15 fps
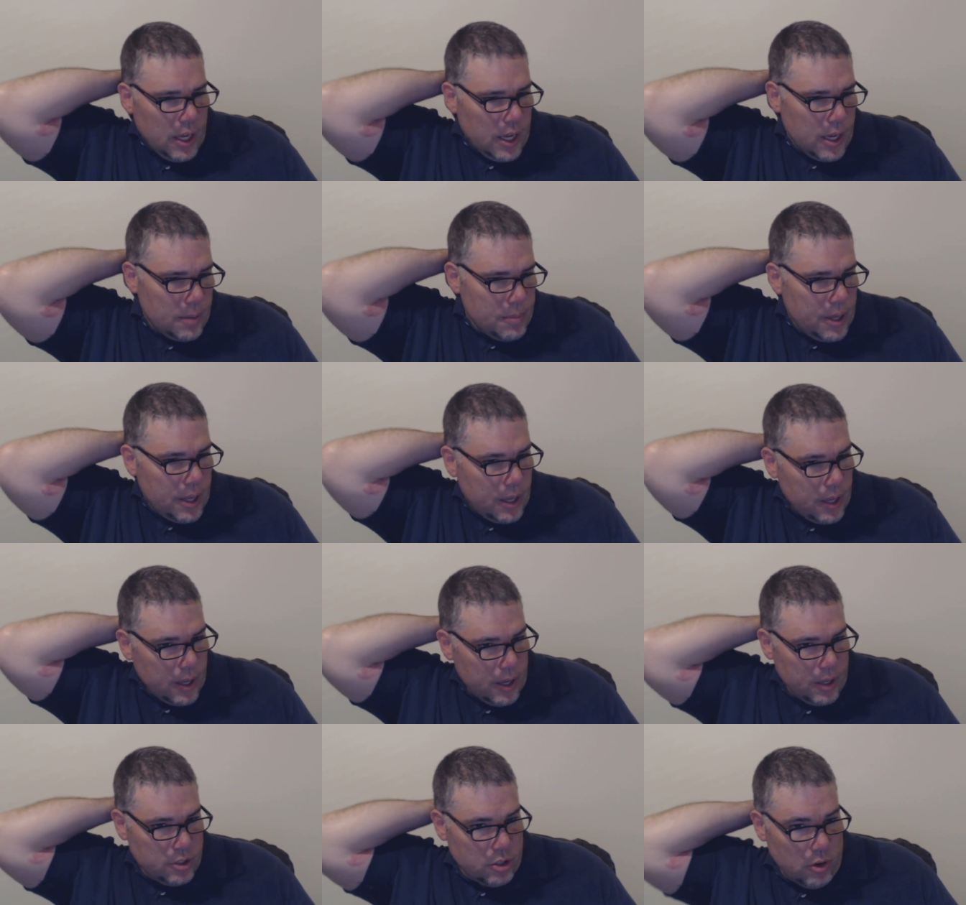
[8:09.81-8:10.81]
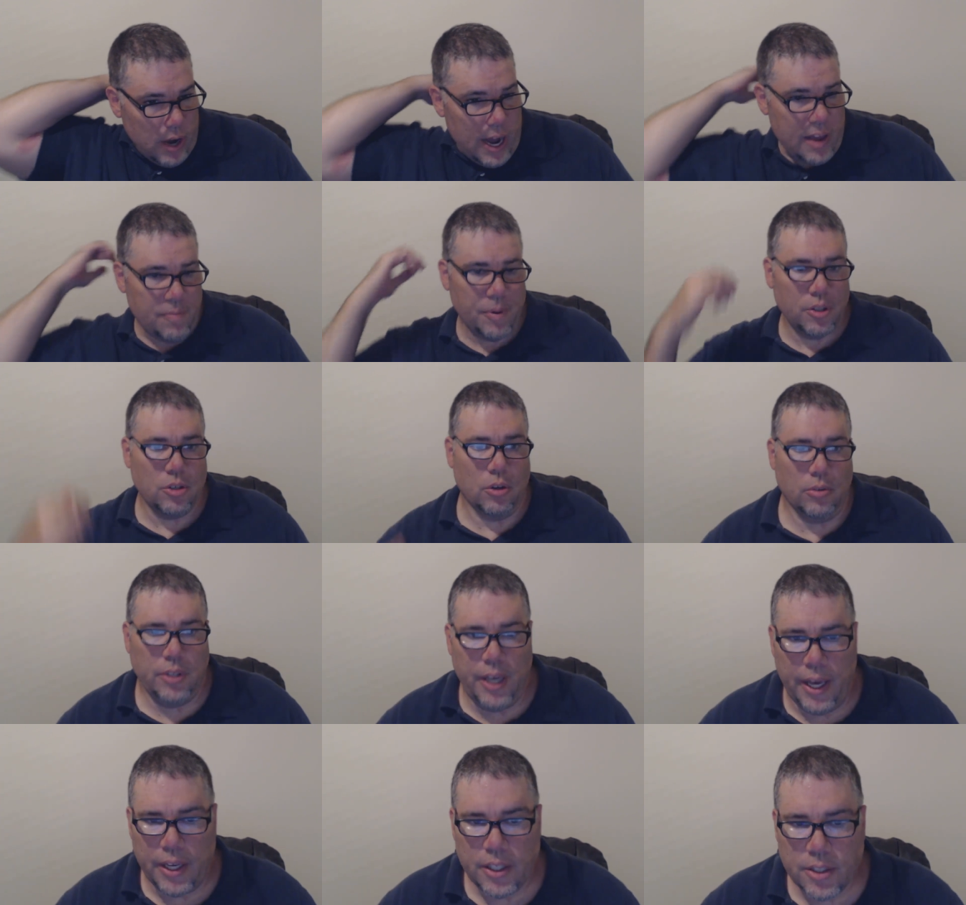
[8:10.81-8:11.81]
Um, so I've been
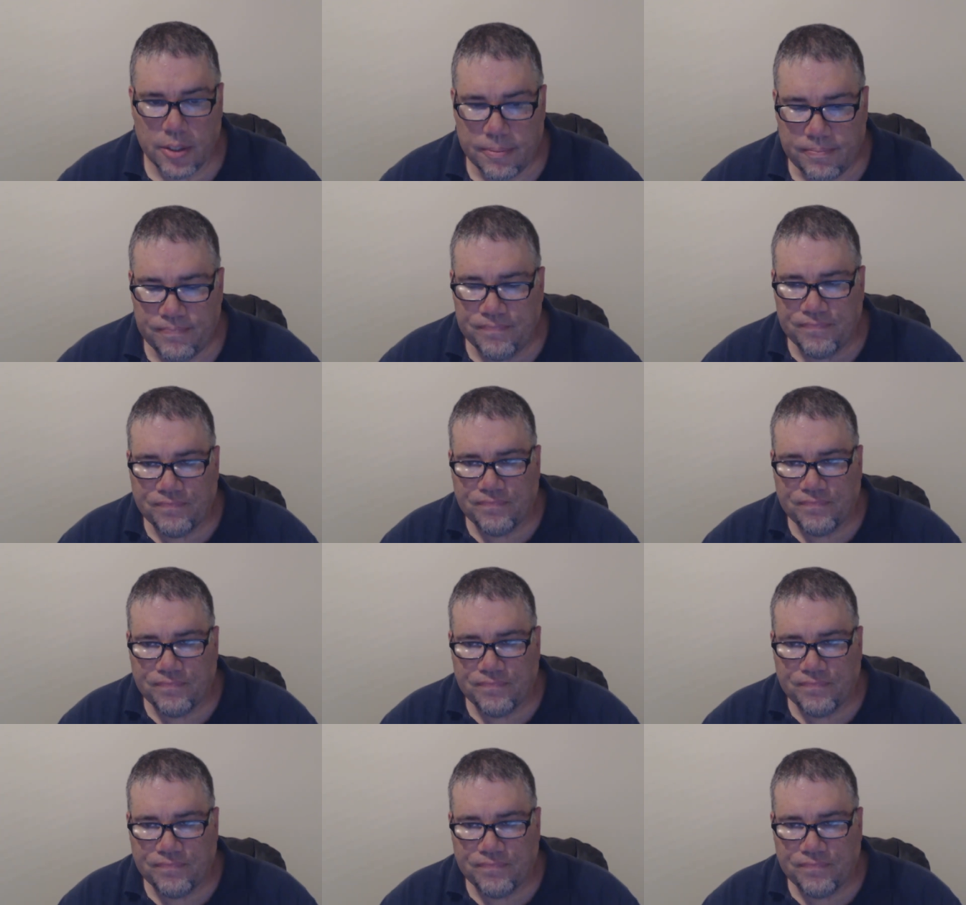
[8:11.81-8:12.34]
told yes,